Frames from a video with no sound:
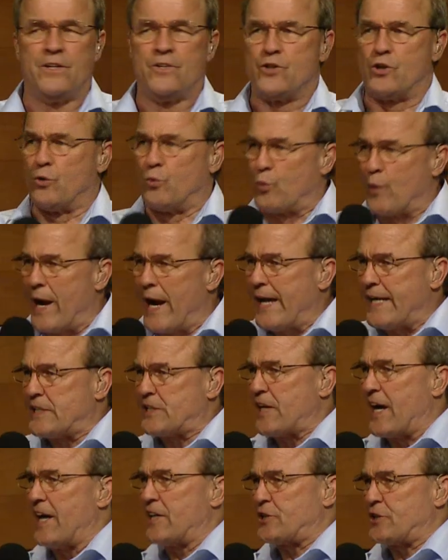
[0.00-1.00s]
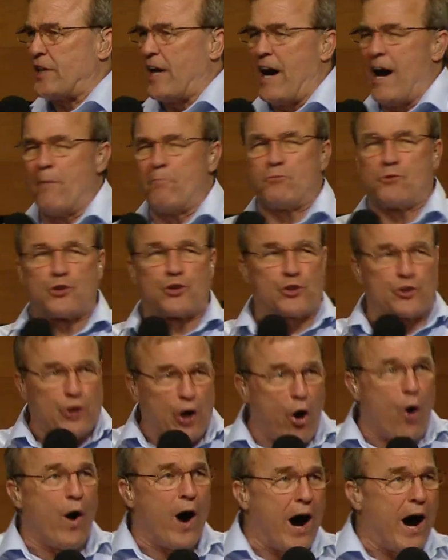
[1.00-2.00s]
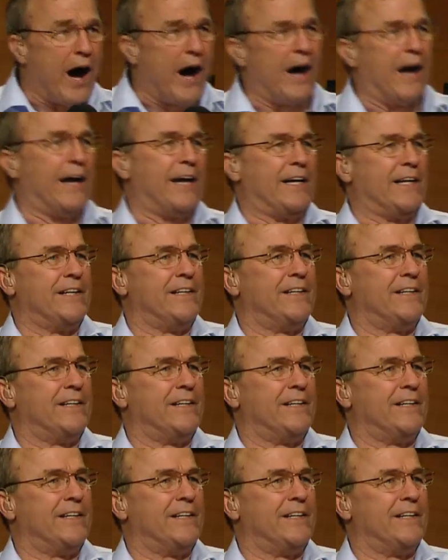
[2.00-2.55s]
To raise us up so high.